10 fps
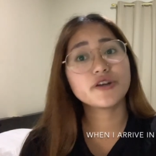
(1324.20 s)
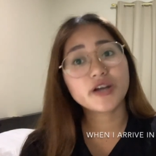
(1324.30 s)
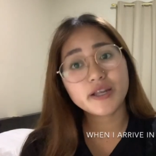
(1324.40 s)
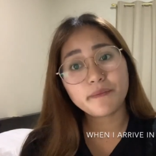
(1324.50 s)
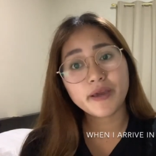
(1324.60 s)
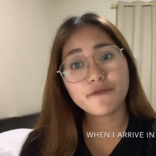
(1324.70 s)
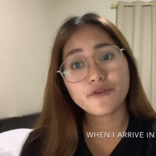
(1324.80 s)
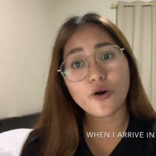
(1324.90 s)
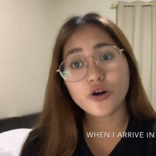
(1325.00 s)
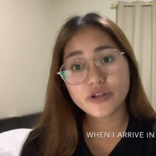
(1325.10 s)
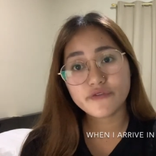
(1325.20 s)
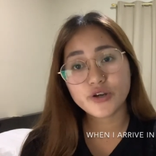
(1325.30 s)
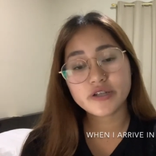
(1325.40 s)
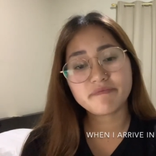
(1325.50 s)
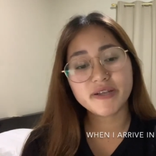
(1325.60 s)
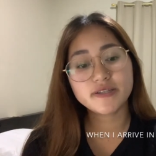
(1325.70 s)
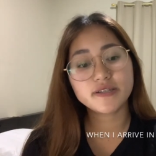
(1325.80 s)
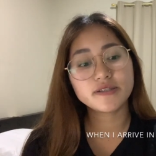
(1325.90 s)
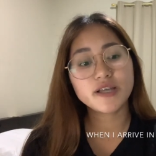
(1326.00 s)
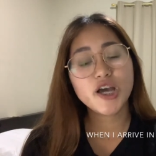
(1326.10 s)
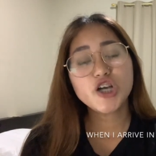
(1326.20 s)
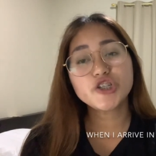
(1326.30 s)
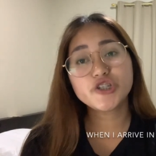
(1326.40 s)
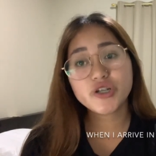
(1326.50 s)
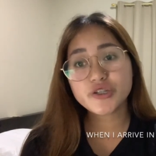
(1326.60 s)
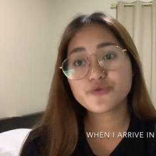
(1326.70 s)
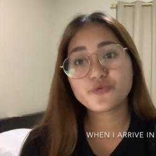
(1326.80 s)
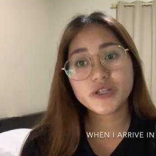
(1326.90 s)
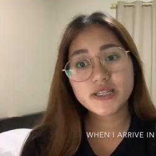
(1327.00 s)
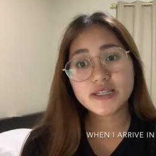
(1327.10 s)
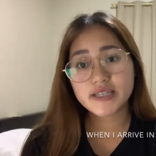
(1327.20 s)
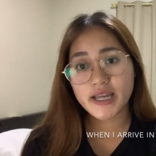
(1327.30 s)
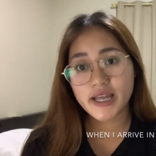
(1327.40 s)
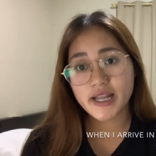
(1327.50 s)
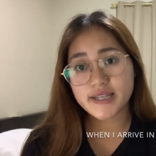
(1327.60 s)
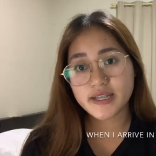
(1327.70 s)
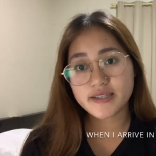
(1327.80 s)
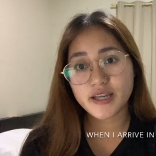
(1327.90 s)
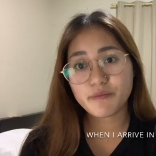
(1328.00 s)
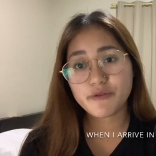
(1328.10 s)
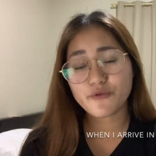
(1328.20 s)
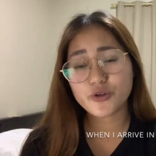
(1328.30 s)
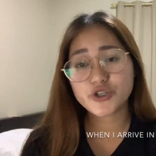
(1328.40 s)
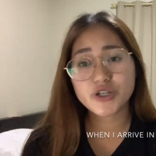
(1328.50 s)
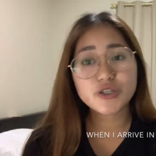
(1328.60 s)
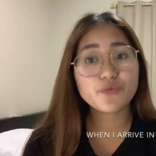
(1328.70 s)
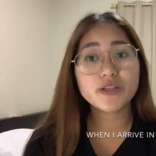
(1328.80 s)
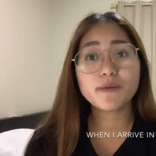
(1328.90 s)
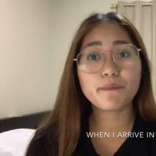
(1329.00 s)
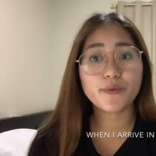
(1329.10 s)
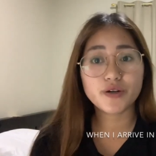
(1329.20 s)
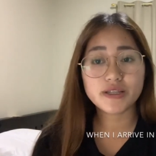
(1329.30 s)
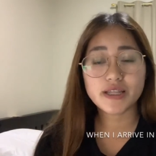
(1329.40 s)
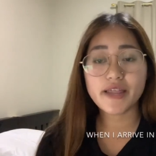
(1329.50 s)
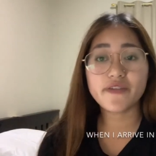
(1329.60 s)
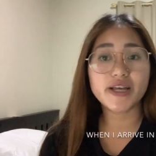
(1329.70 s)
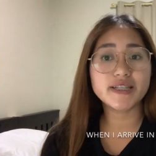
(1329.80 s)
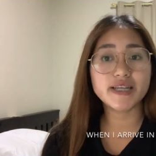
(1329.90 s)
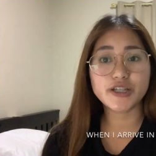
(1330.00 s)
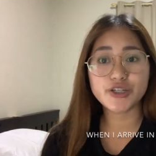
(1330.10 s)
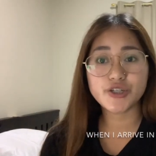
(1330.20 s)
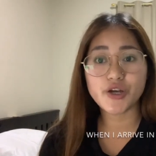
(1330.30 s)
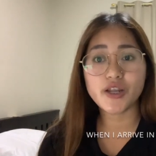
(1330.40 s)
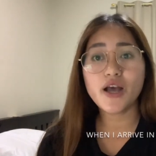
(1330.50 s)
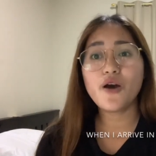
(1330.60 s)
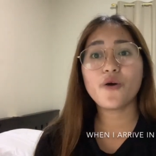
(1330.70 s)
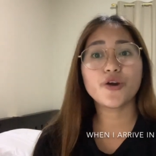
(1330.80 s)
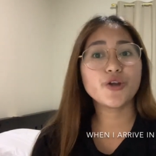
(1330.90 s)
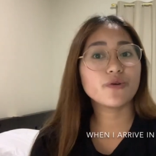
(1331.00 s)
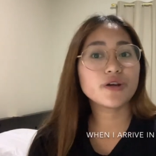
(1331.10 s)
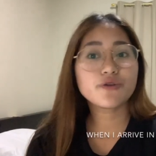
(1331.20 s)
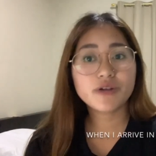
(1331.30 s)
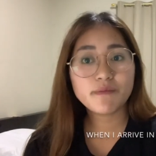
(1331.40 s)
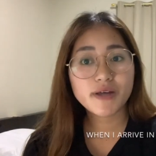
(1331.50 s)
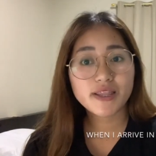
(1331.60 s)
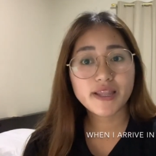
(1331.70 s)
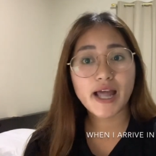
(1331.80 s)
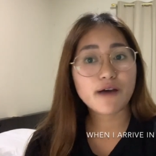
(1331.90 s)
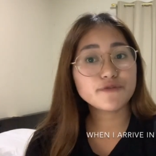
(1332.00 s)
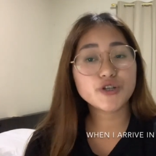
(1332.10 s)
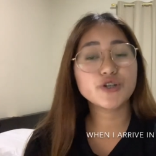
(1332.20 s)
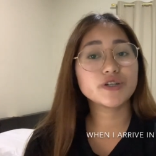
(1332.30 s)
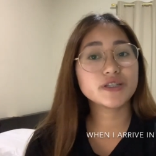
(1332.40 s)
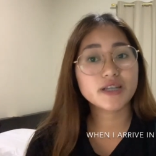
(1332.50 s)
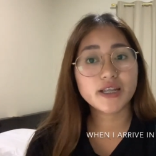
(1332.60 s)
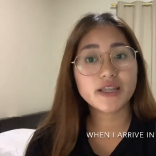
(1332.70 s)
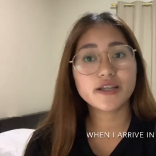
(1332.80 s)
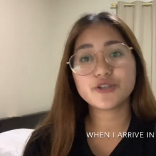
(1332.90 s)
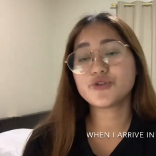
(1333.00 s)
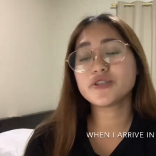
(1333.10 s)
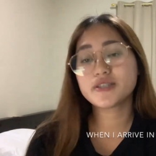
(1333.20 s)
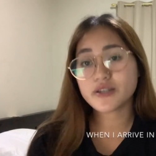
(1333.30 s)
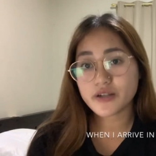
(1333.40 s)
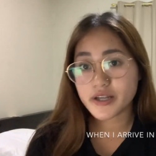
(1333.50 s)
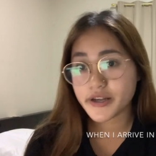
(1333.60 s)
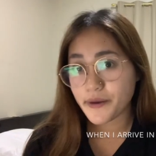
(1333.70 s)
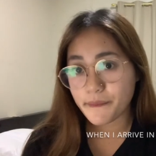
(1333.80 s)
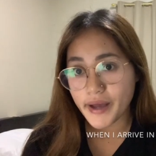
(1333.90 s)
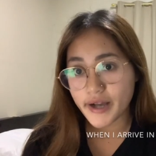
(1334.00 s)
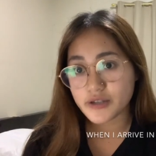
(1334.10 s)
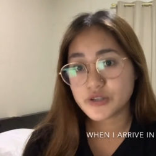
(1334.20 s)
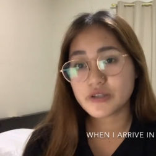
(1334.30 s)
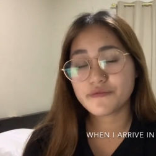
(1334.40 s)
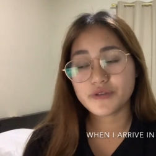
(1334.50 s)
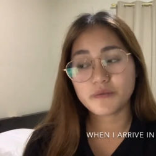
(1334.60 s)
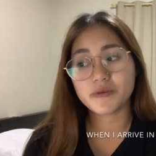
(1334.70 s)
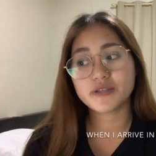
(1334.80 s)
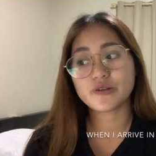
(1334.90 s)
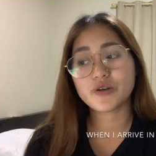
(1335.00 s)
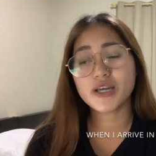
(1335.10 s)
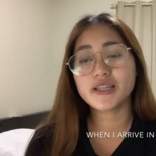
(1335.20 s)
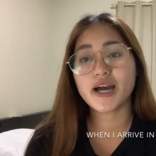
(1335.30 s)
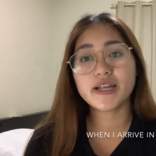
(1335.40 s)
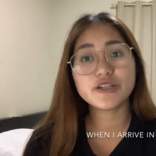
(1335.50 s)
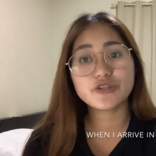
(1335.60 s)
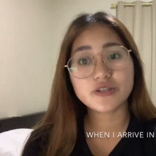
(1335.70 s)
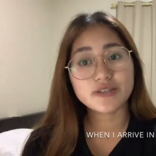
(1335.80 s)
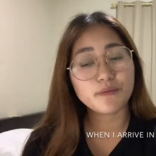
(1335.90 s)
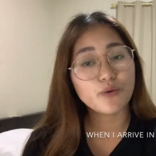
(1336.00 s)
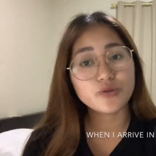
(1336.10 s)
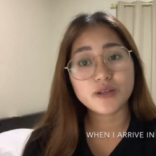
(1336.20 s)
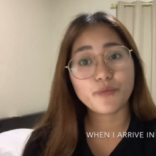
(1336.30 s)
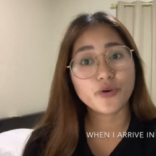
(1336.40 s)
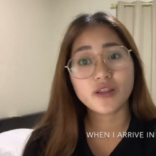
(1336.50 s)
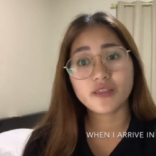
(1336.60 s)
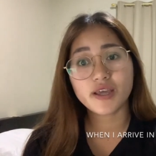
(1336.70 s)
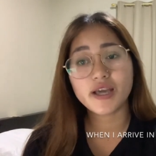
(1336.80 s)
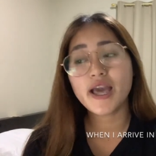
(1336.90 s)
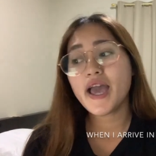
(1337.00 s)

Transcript: gonna pay for all of your expenses, just really state, and as I said before, just really put the intention or your agreement that after your study that you're still gonna come back to the Philippines. Okay, that is just the most important thing.